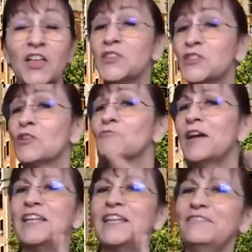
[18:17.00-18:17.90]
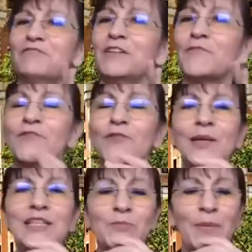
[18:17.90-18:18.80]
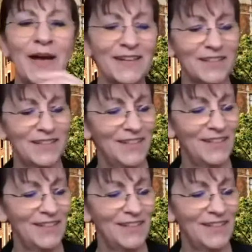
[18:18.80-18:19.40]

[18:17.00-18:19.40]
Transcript: This already reverberates back